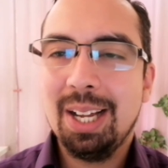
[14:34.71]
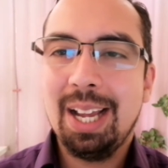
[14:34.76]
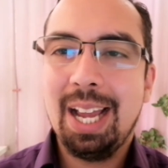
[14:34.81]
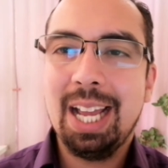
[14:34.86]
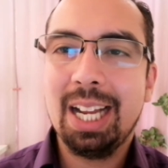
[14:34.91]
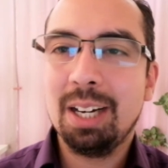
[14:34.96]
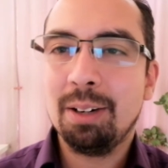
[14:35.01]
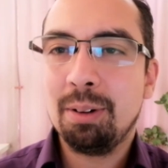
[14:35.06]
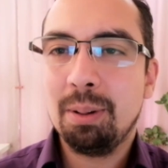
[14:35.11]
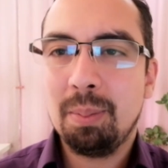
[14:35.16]

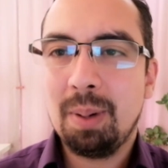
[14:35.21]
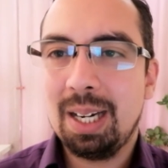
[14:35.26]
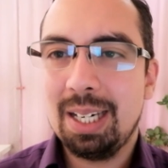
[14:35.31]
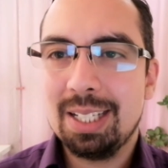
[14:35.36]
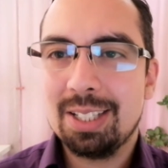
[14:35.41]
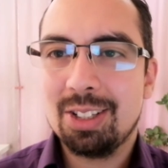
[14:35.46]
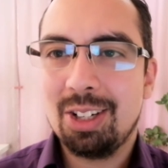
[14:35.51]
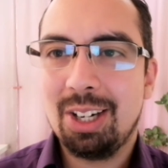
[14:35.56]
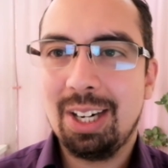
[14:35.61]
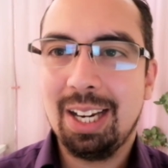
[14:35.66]
and everybody
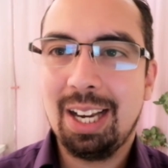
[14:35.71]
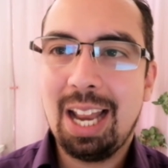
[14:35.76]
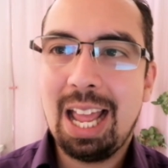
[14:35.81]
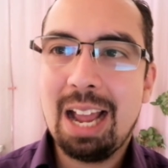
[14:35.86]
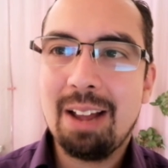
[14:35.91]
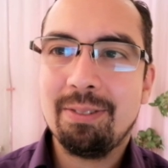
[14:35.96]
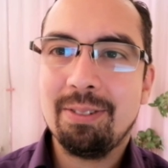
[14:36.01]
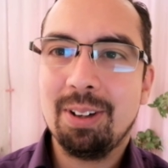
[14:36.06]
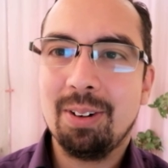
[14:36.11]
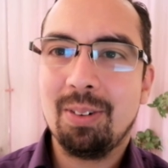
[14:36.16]
started
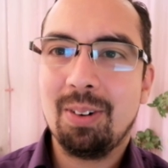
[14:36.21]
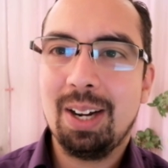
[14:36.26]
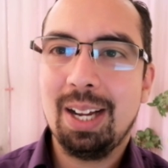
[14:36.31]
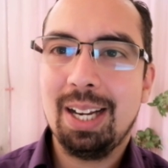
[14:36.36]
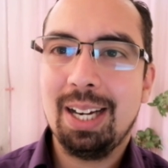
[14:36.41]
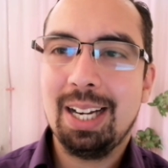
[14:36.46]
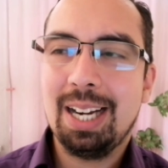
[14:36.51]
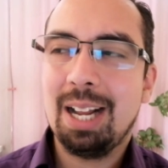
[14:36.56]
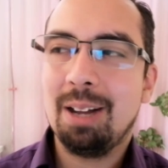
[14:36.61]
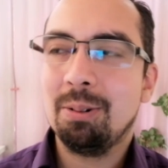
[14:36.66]
laughing, right?
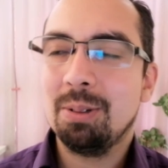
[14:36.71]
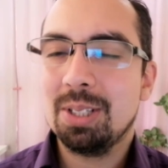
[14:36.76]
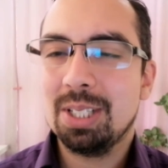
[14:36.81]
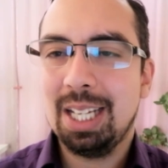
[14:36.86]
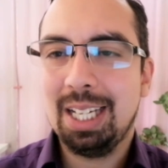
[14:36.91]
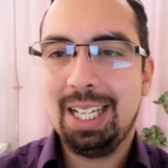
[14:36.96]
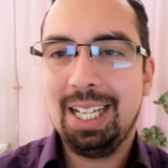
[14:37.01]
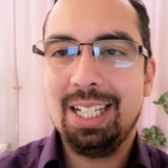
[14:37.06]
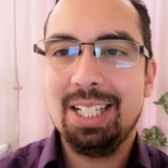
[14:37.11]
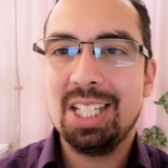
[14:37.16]
And I was
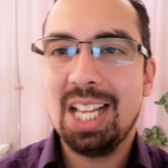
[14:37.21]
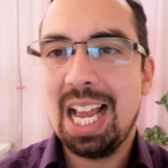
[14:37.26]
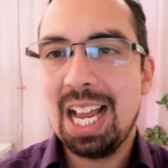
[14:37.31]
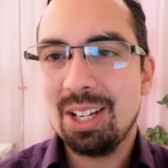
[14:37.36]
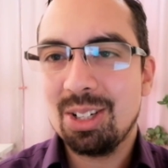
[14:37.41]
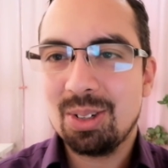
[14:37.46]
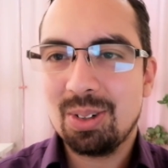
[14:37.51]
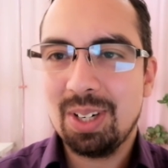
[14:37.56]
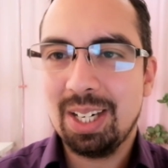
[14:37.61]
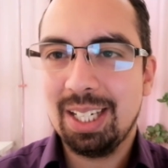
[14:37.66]
like
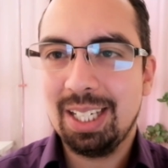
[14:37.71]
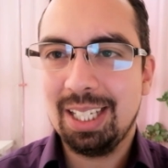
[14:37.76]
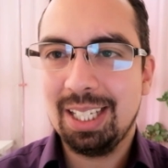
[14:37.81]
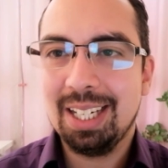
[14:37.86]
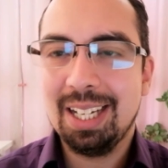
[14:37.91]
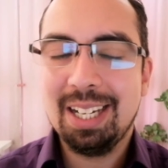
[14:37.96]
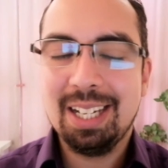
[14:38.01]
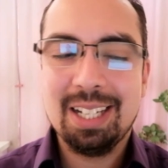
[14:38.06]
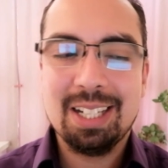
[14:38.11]
exaggerating.